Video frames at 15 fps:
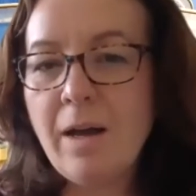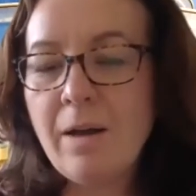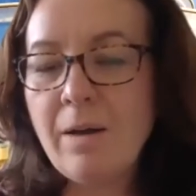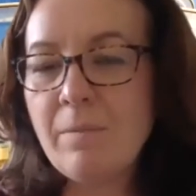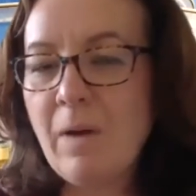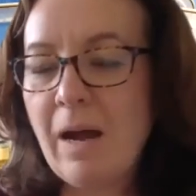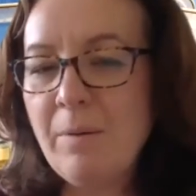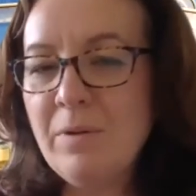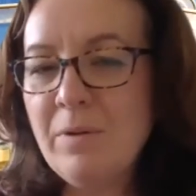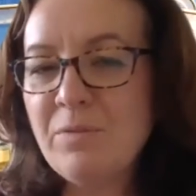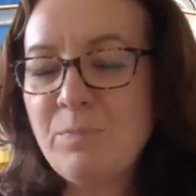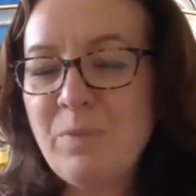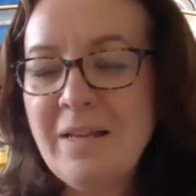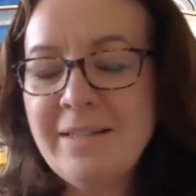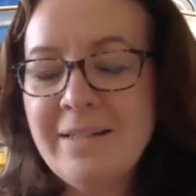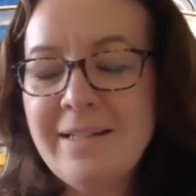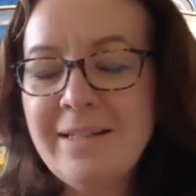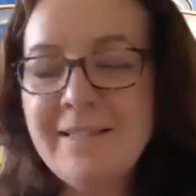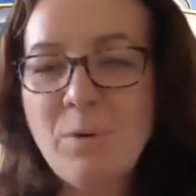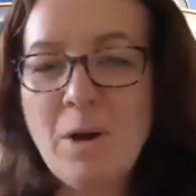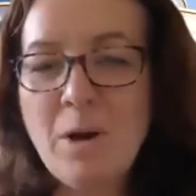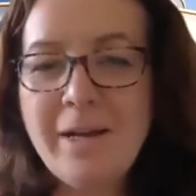I was pleasantly
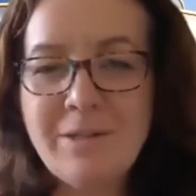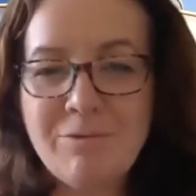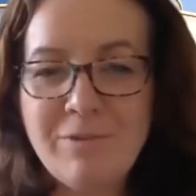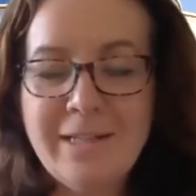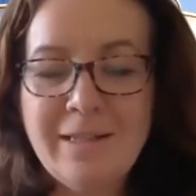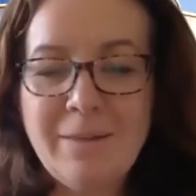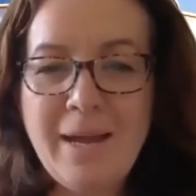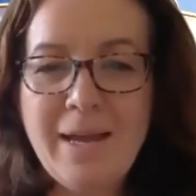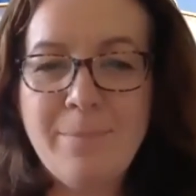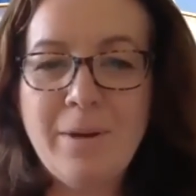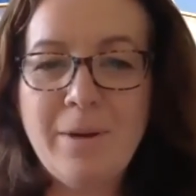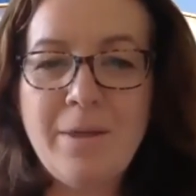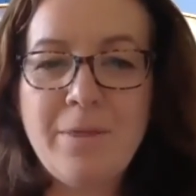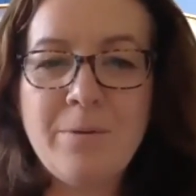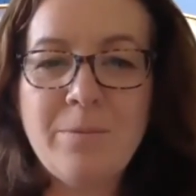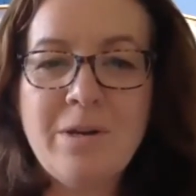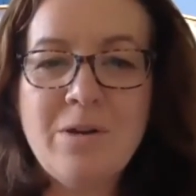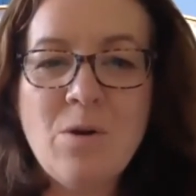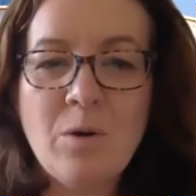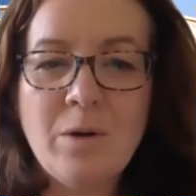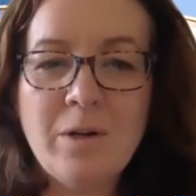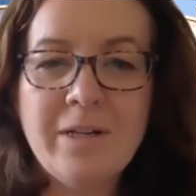surprised reading the paper that we're
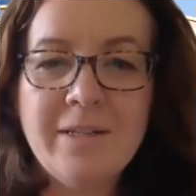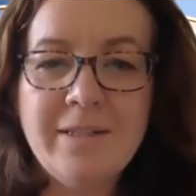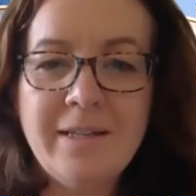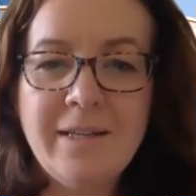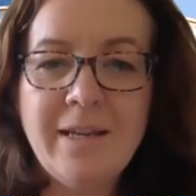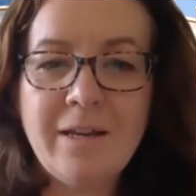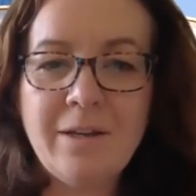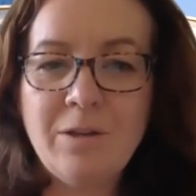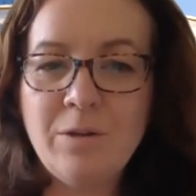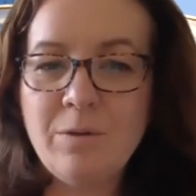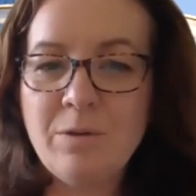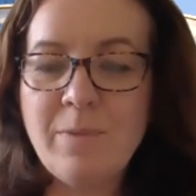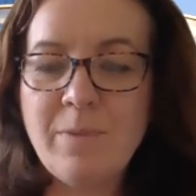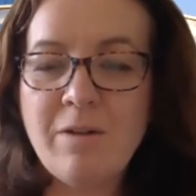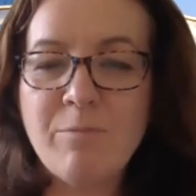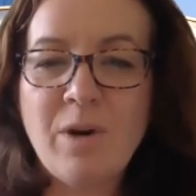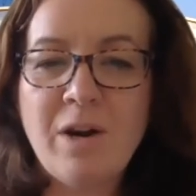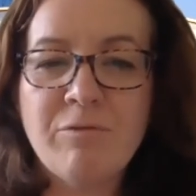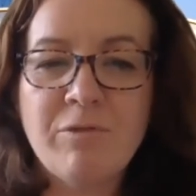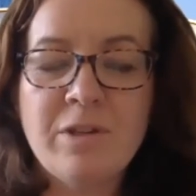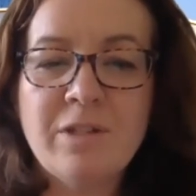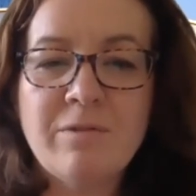not going to see a huge amount of
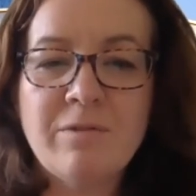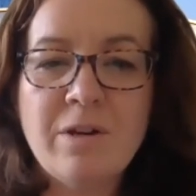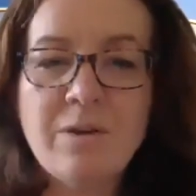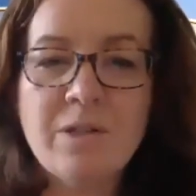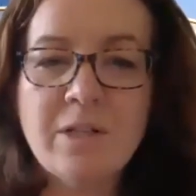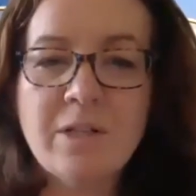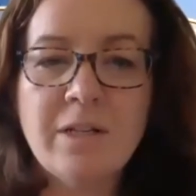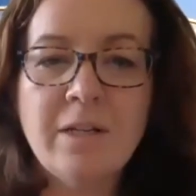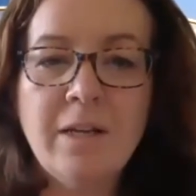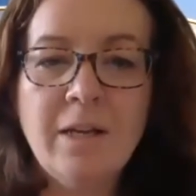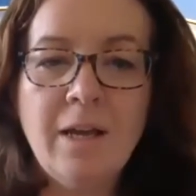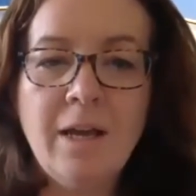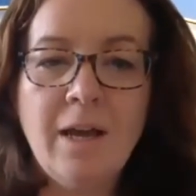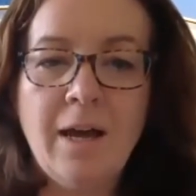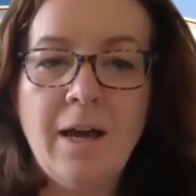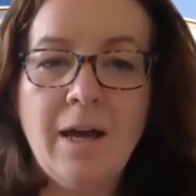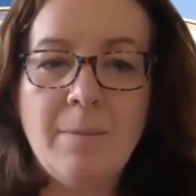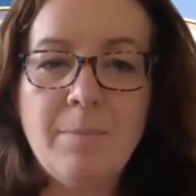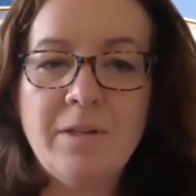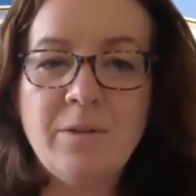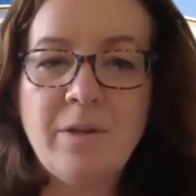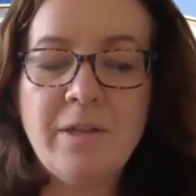preference erosion.
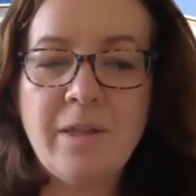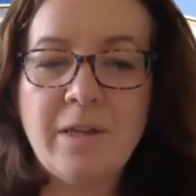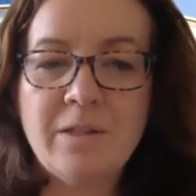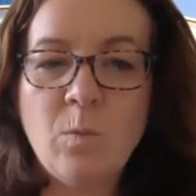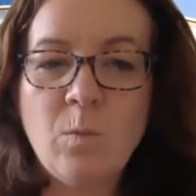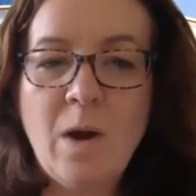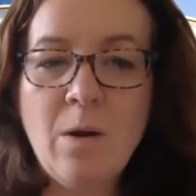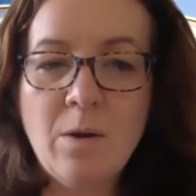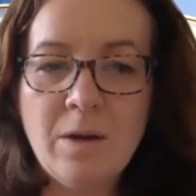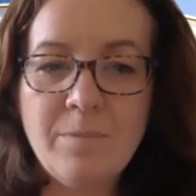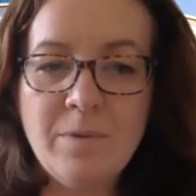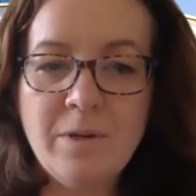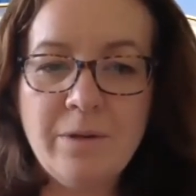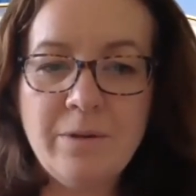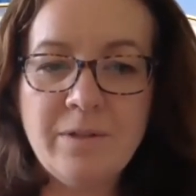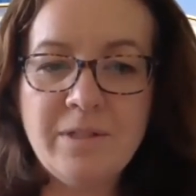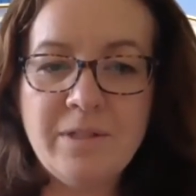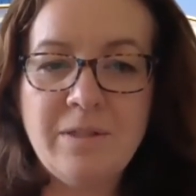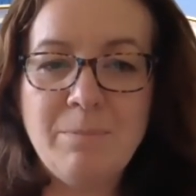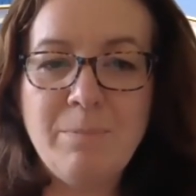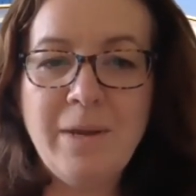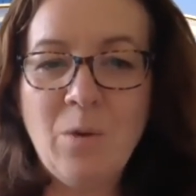And so I think that's welcome news. The
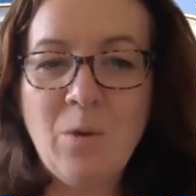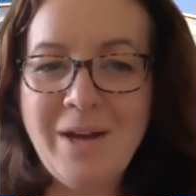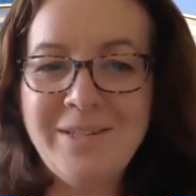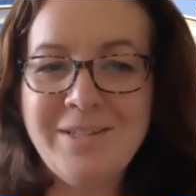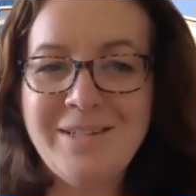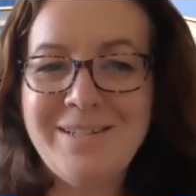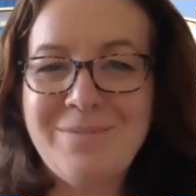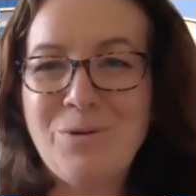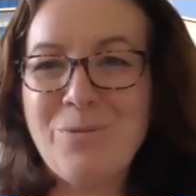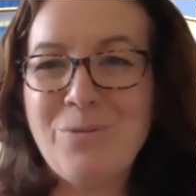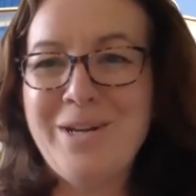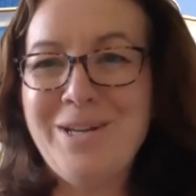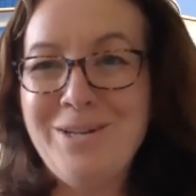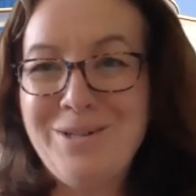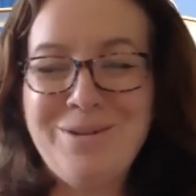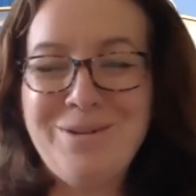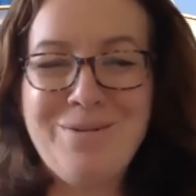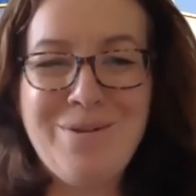big question is what we can do